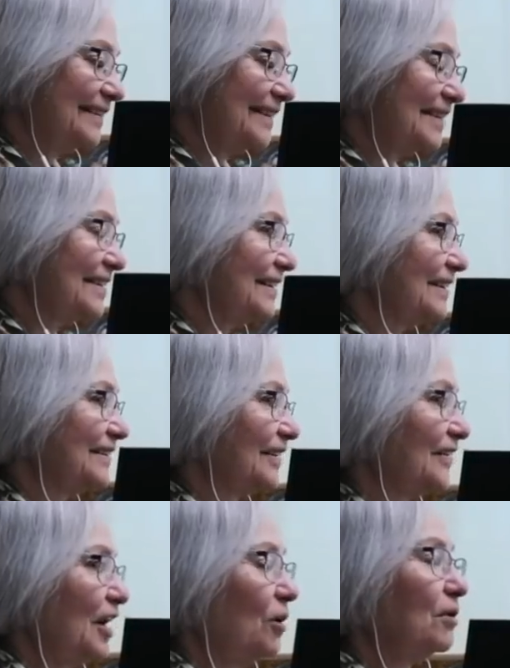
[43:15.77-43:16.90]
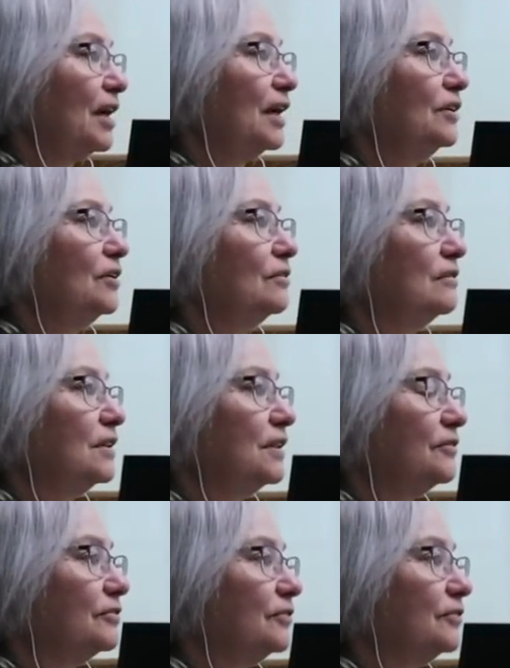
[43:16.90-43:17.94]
Doesn't it though? Well, and you give